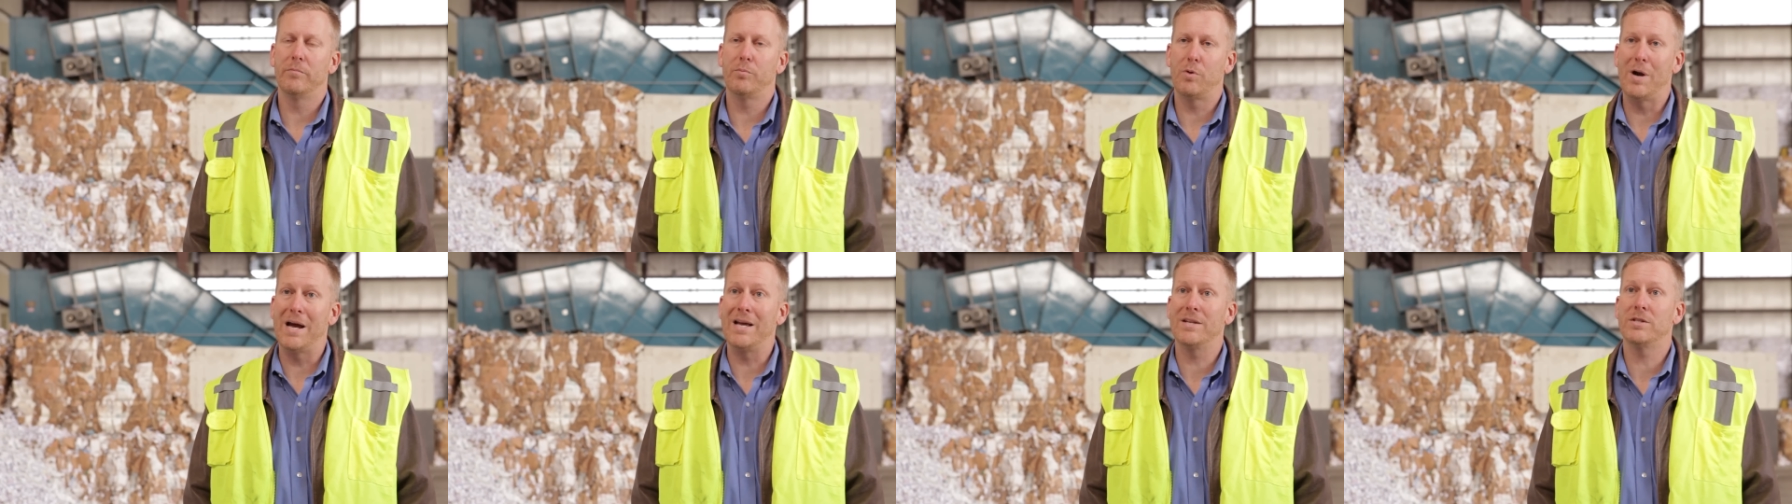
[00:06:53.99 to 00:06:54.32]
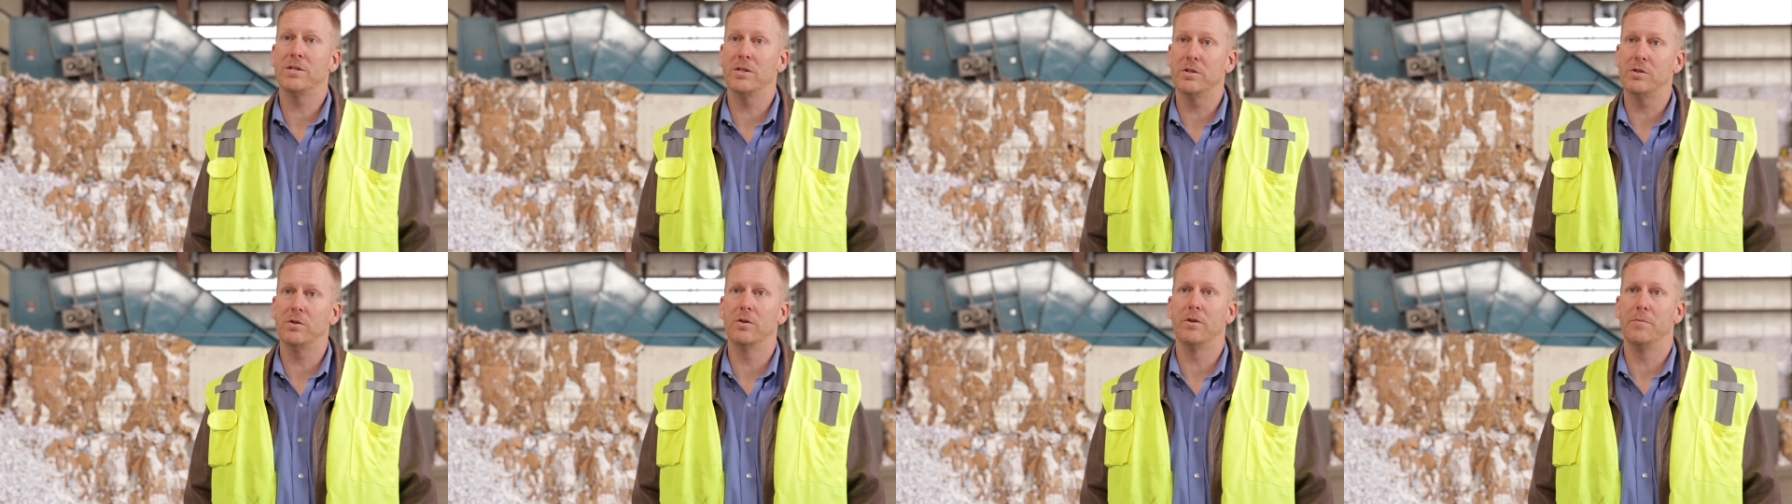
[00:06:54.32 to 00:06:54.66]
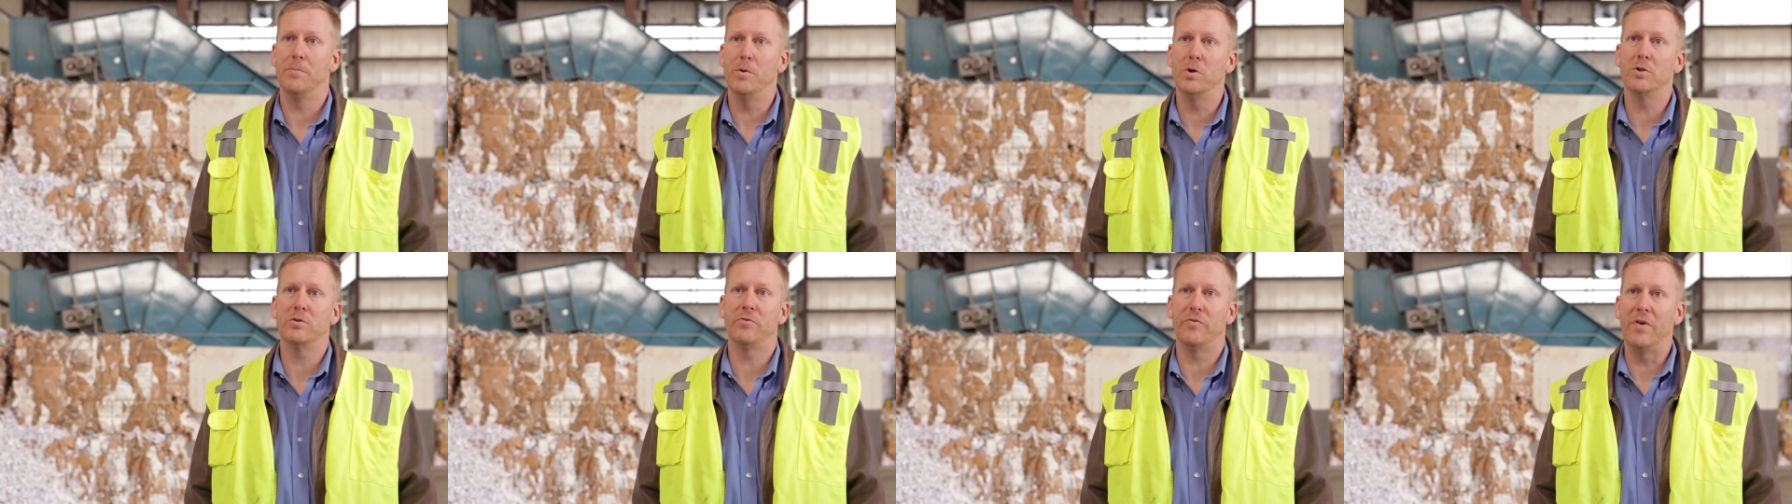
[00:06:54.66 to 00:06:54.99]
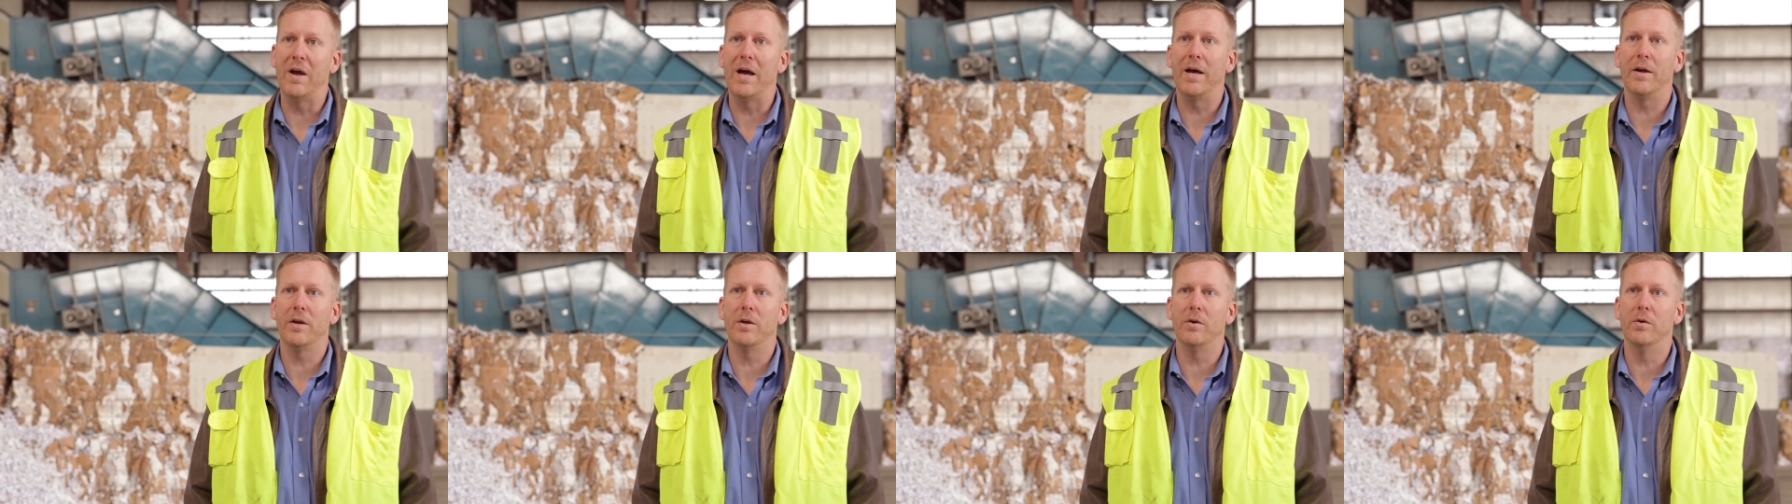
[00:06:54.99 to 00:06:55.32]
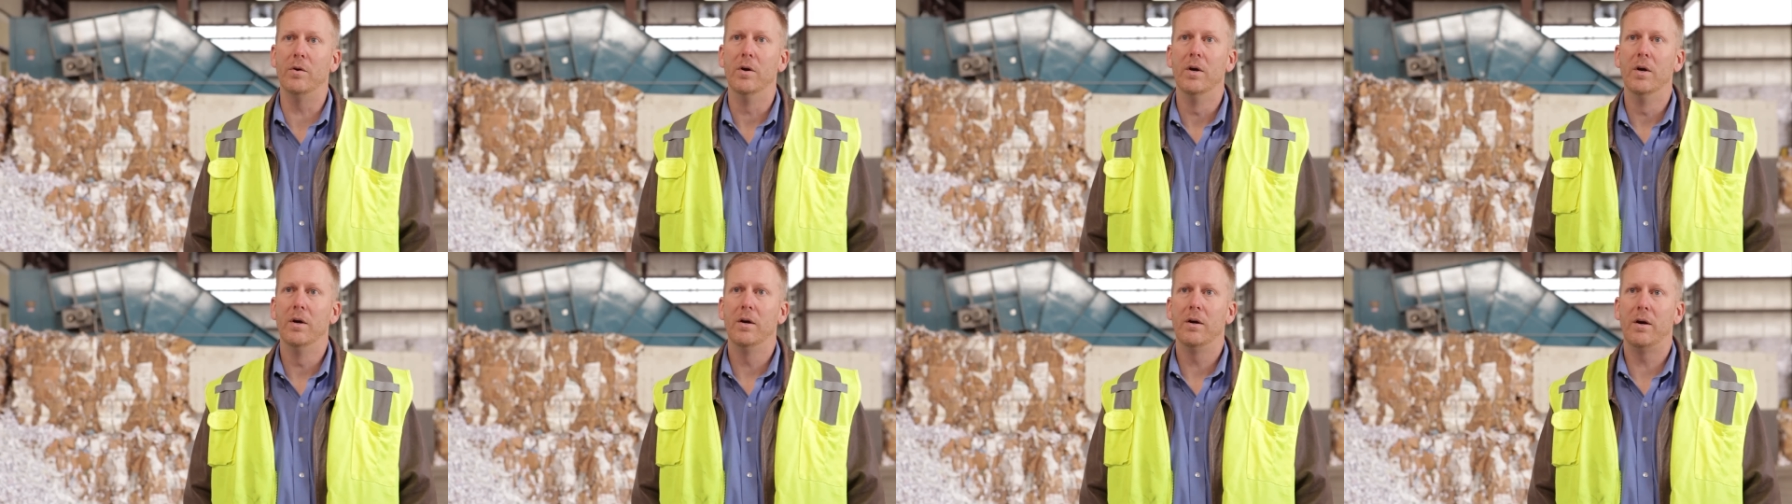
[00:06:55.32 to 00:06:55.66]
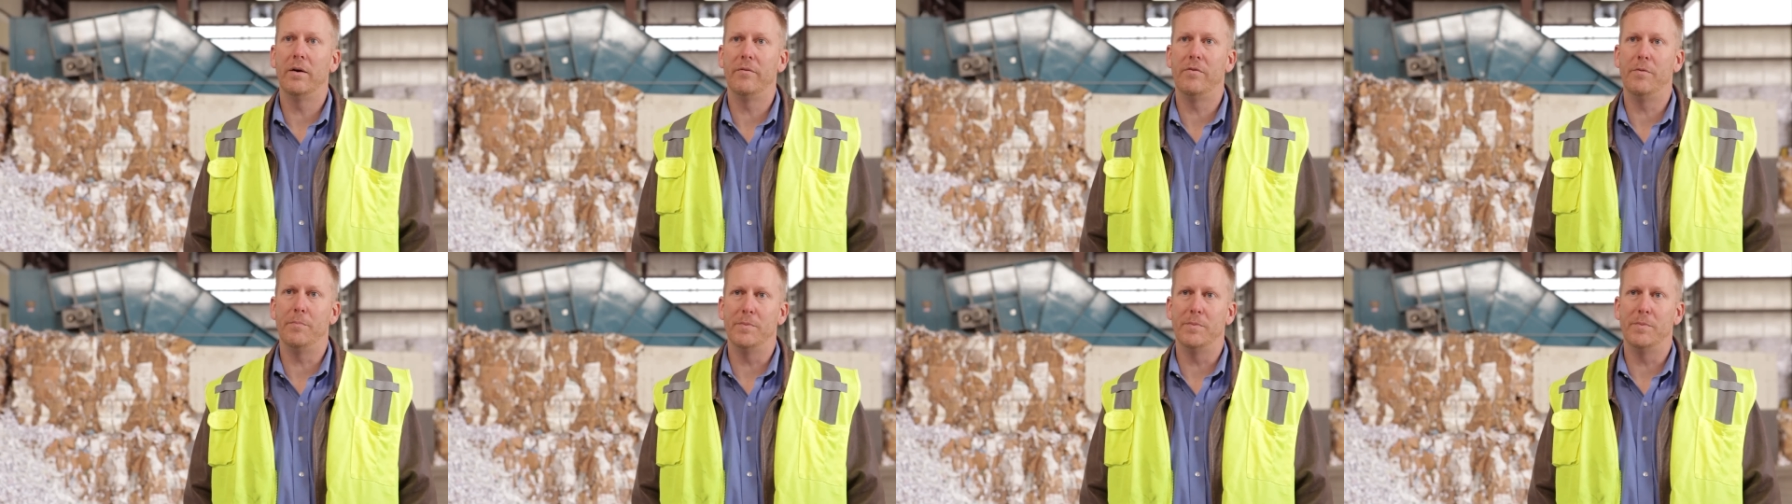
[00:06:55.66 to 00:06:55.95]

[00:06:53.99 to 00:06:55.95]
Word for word: processor the most value of the